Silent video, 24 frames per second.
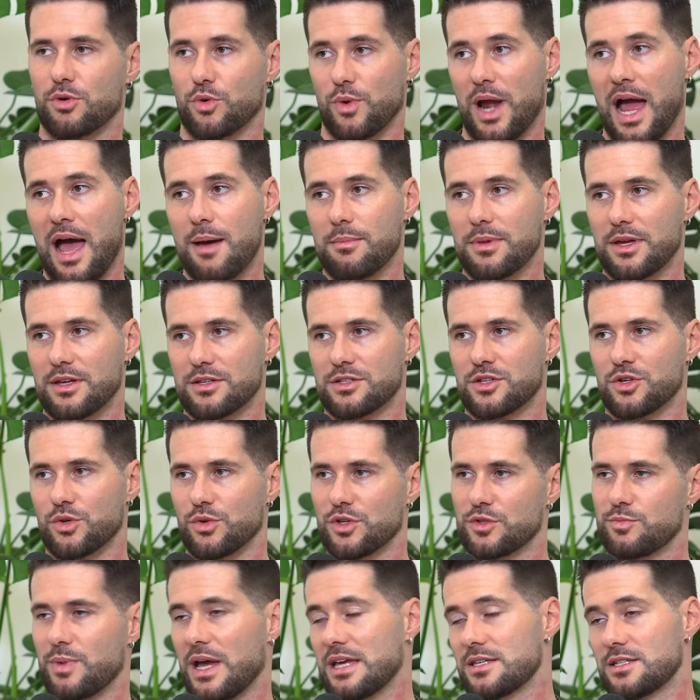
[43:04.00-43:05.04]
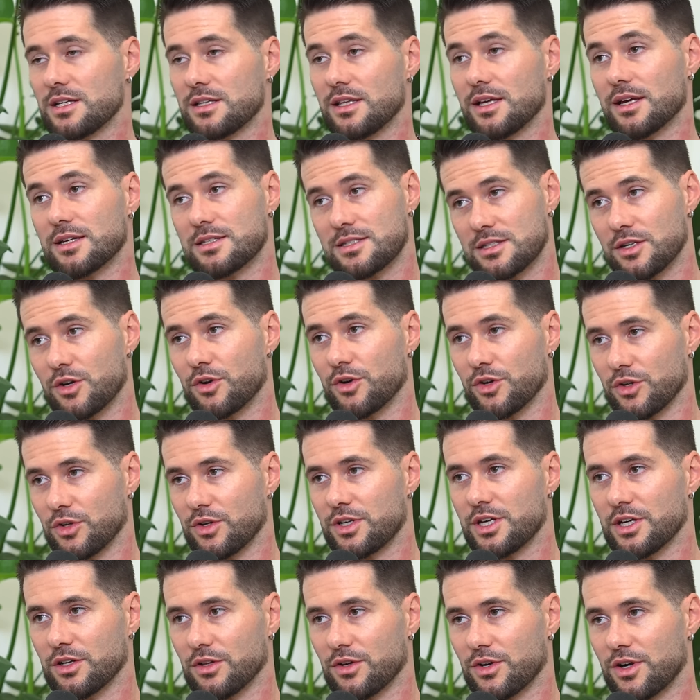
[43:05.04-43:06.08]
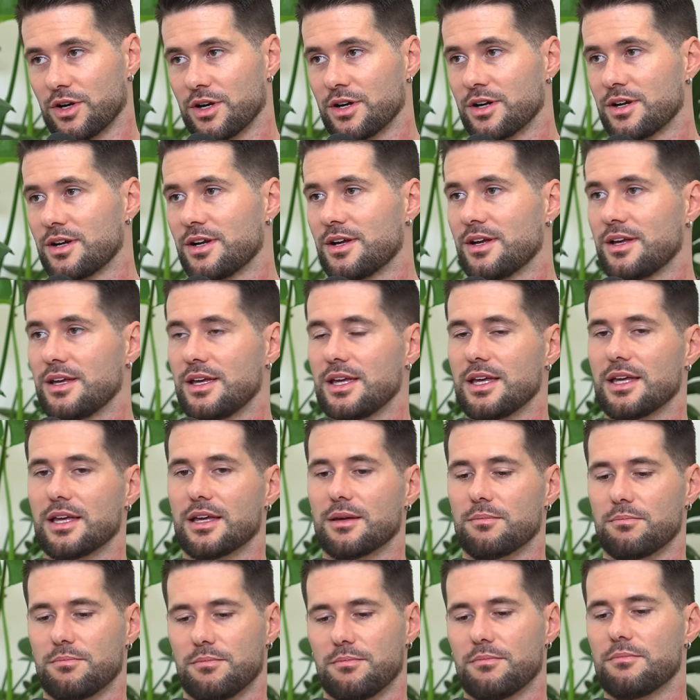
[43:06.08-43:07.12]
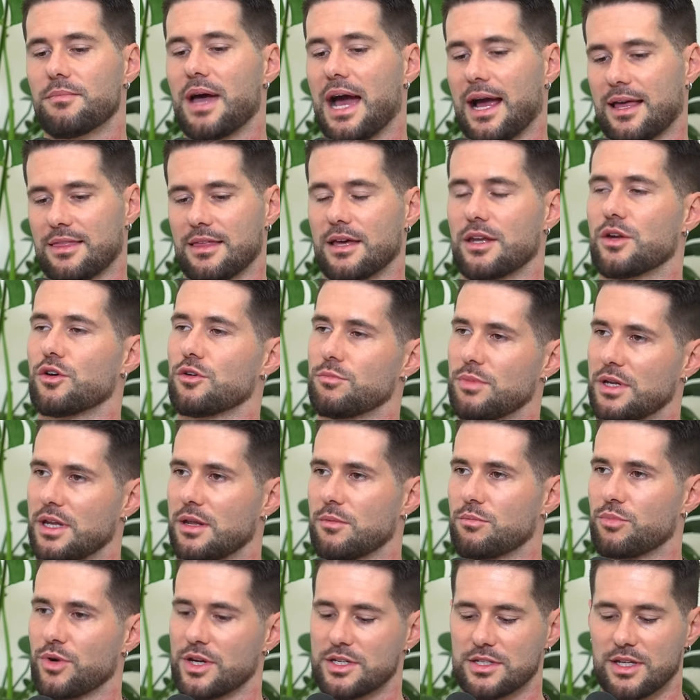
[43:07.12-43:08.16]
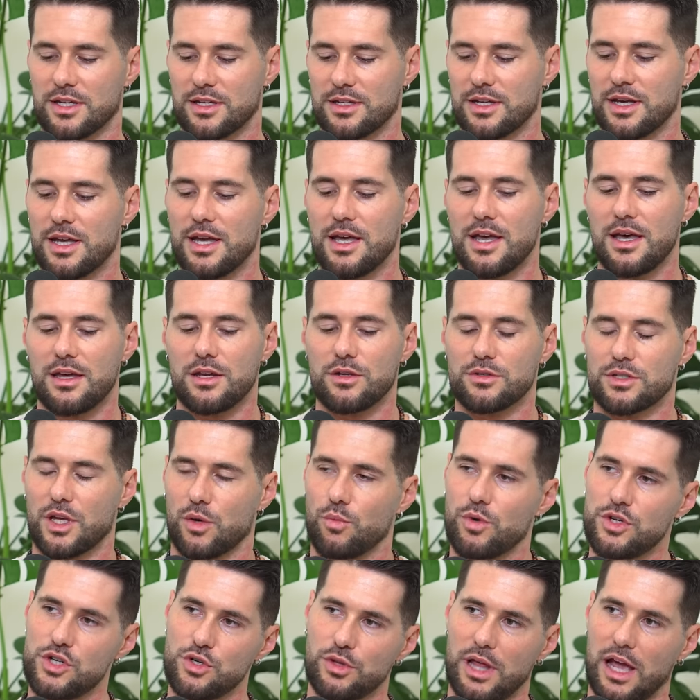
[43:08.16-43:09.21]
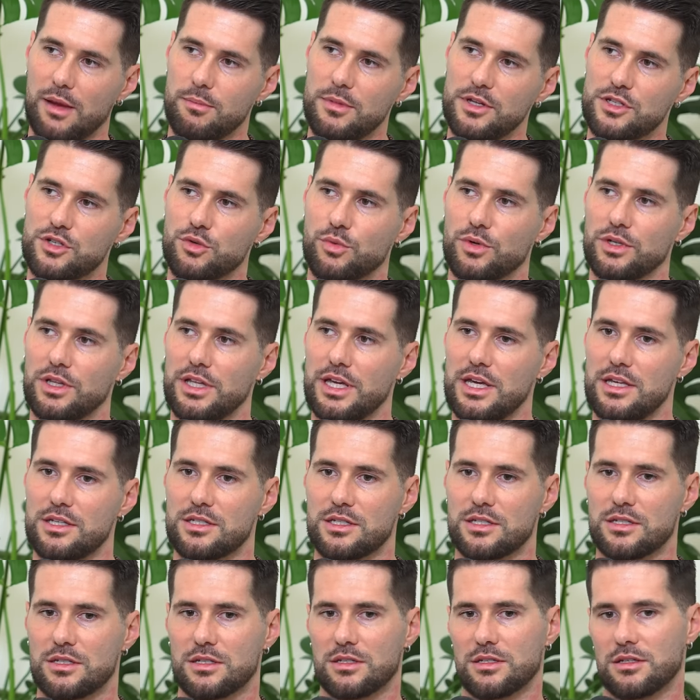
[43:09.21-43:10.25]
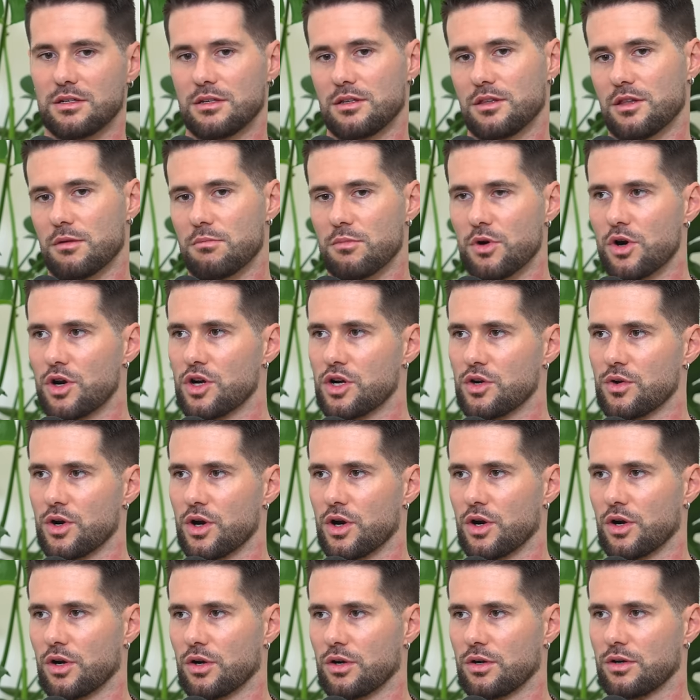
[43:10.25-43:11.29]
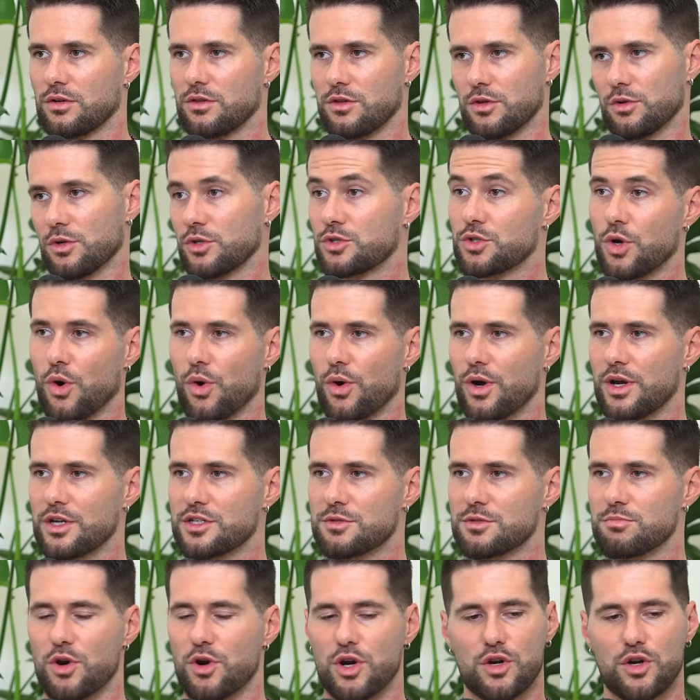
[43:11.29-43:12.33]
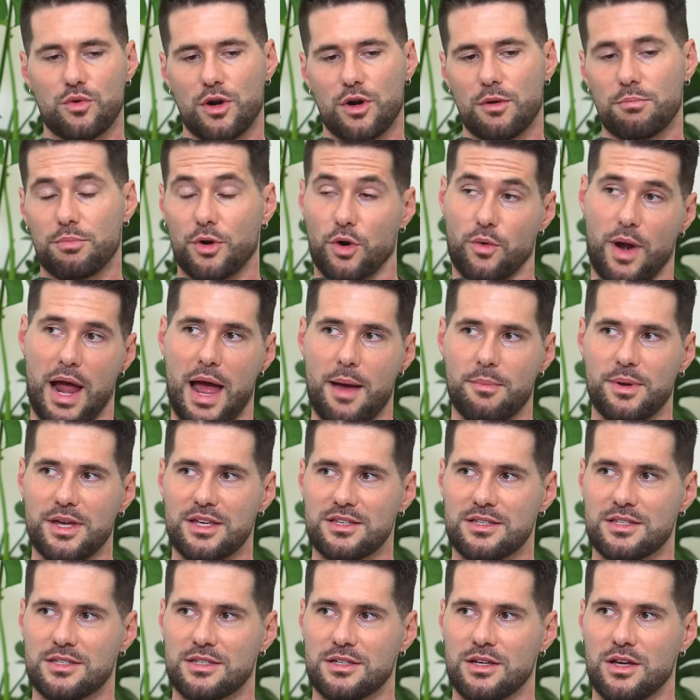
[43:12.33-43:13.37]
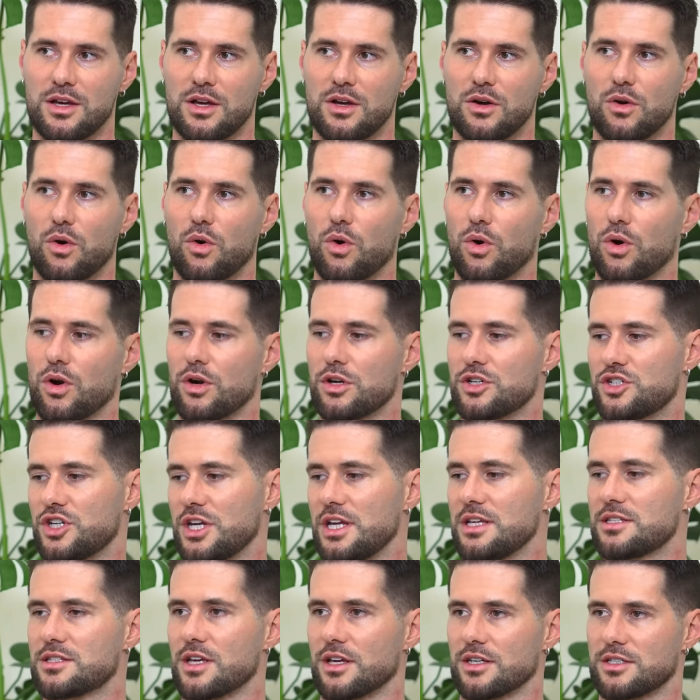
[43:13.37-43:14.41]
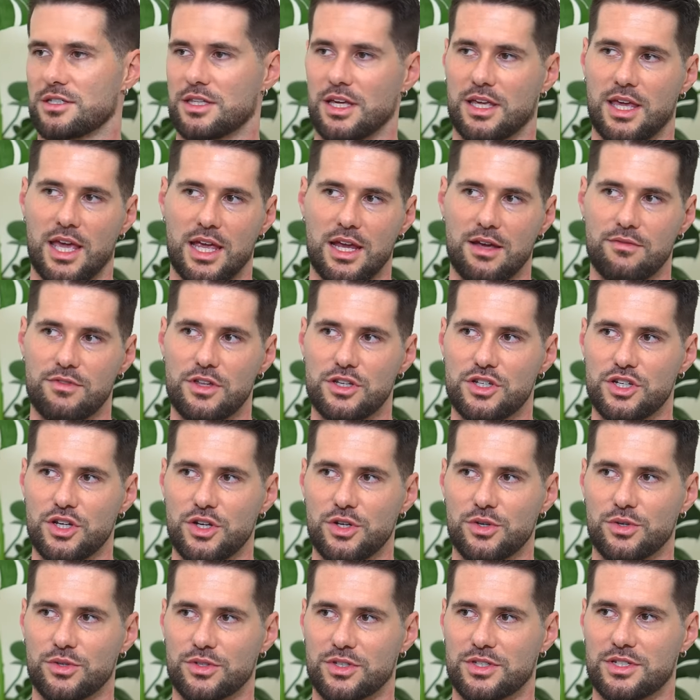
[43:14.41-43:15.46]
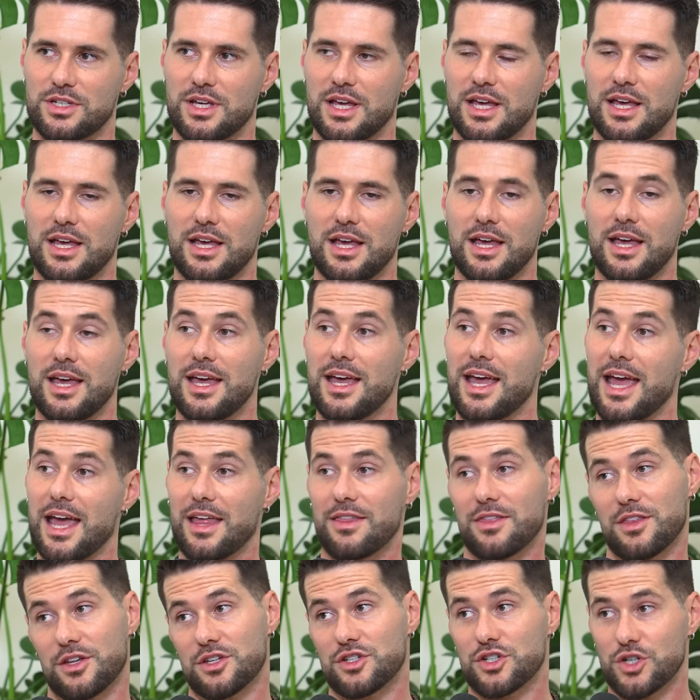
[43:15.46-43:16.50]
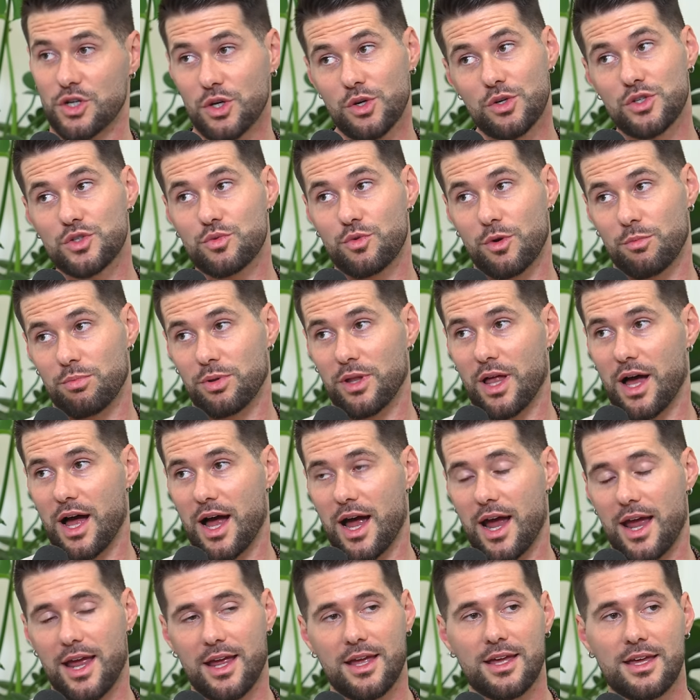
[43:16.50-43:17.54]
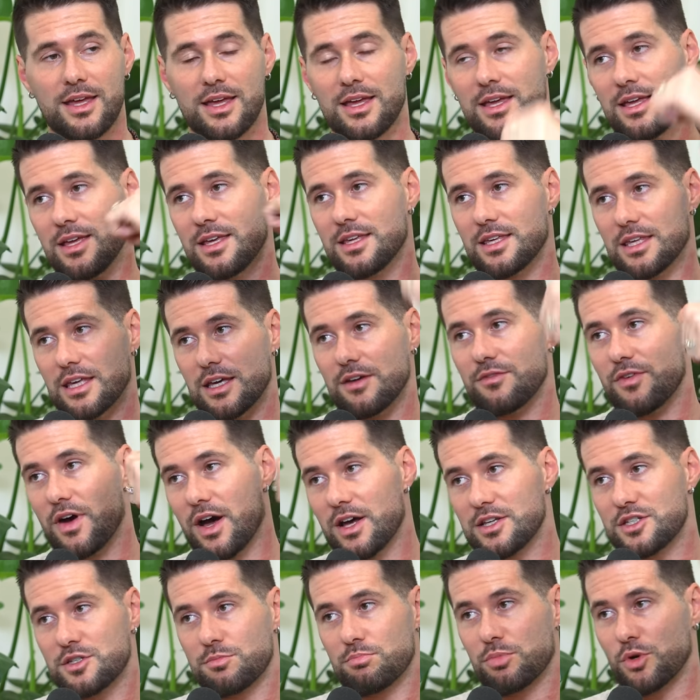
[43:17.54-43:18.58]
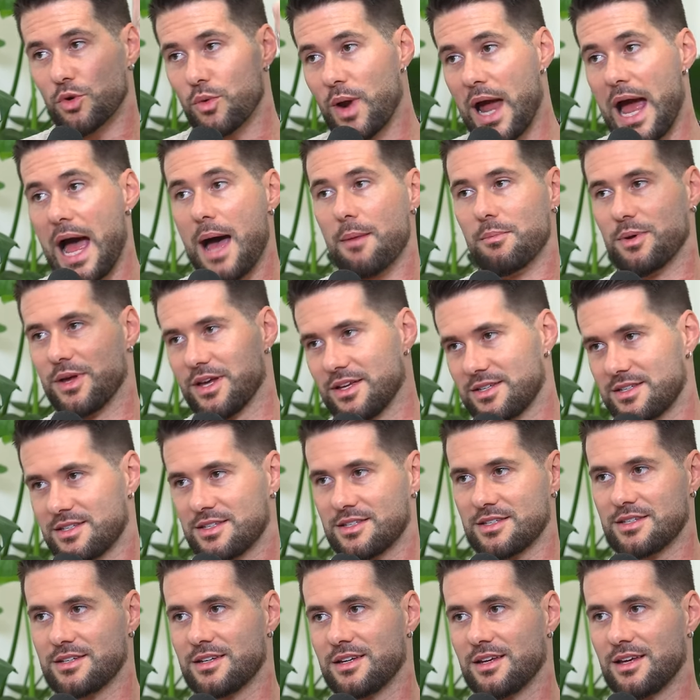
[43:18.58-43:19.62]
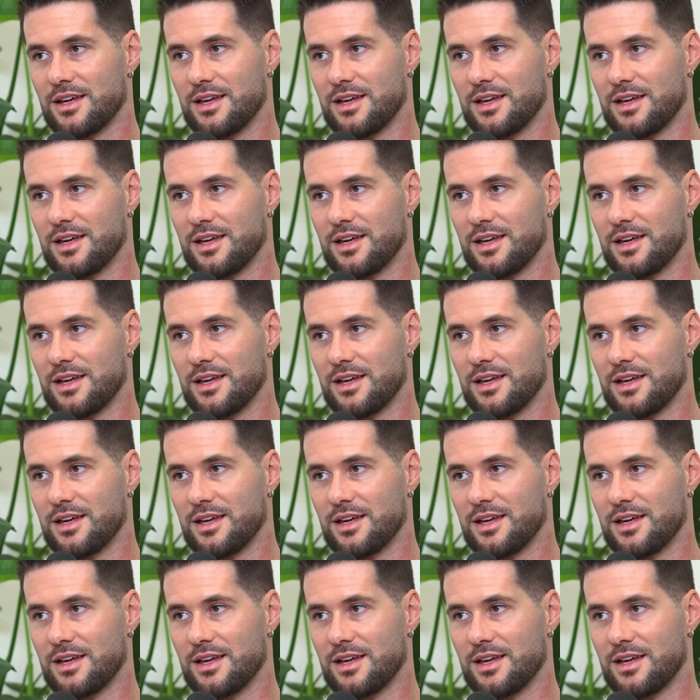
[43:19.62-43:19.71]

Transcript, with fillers: Barabbas, who is basically a serial killer uh, back then who'd been imprisoned. He's like, Would you like me to release the murderer, the notorious murderer Barabbas, or Jesus, the king of the Jews? And the Jews reply, Give us Barabbas.